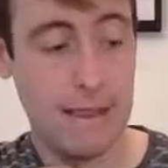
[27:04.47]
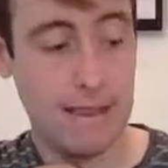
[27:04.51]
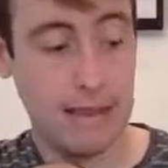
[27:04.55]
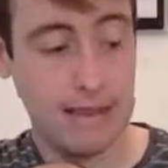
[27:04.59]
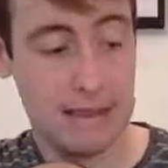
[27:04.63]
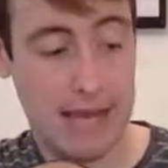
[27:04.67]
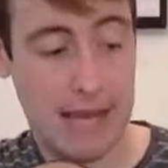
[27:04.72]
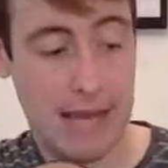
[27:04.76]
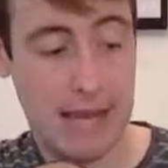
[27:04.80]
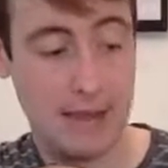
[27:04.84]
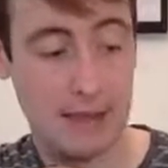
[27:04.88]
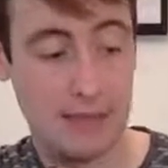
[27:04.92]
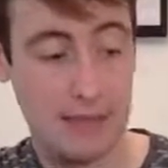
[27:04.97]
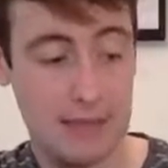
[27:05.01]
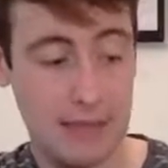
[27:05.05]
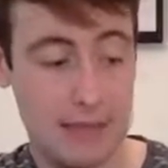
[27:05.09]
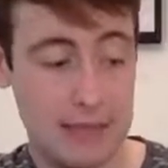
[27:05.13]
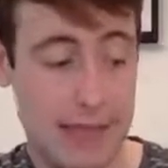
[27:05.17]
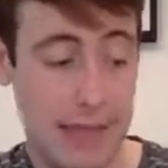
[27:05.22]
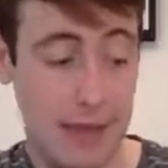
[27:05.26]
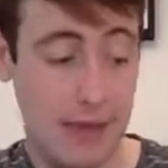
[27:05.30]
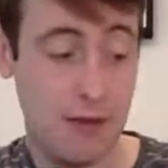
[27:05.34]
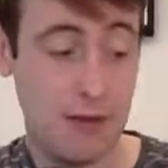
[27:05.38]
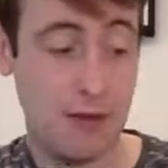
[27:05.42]
Down,
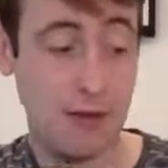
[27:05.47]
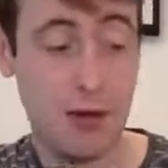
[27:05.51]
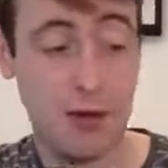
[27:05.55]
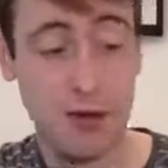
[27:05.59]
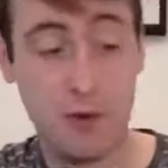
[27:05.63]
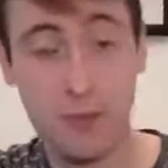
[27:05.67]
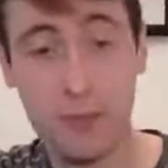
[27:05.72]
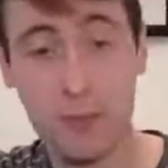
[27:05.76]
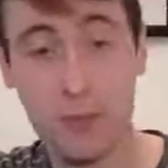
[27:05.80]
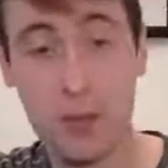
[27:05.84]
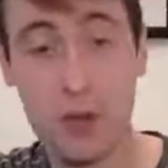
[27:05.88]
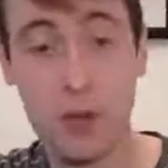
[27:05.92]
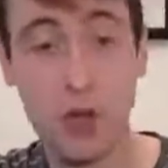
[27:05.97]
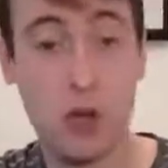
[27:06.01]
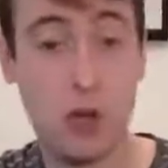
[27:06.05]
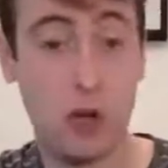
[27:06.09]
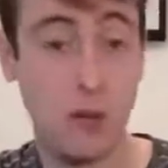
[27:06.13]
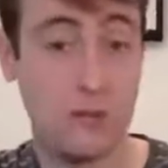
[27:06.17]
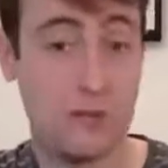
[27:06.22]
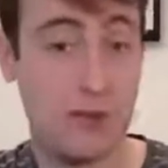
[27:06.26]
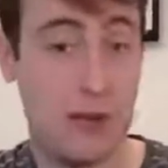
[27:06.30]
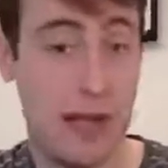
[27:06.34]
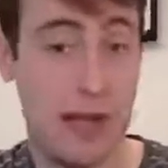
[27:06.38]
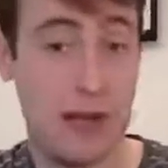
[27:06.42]
down,
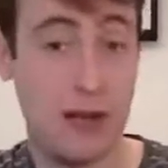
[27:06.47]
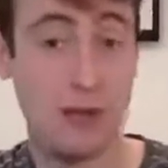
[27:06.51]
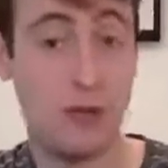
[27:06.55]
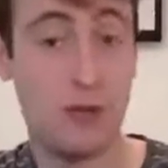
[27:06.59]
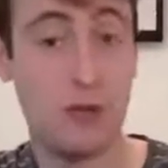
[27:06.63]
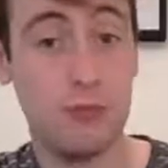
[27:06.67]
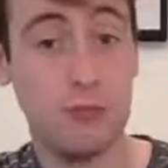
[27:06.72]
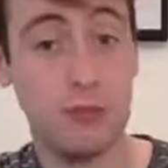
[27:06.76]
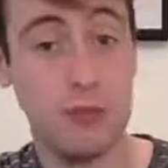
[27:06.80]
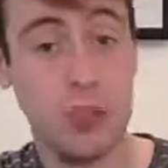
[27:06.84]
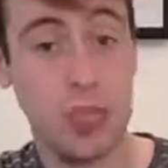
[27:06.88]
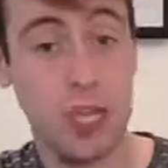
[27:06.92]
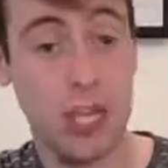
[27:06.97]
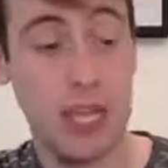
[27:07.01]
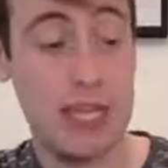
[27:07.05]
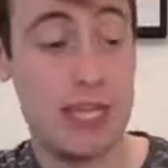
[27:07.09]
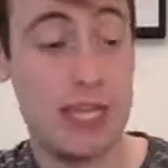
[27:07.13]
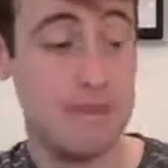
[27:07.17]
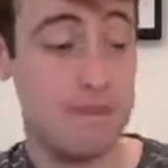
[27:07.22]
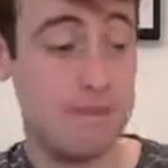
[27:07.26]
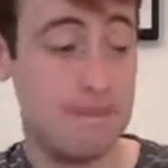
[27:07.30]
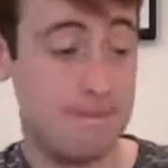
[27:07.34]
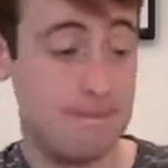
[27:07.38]
up, down. G.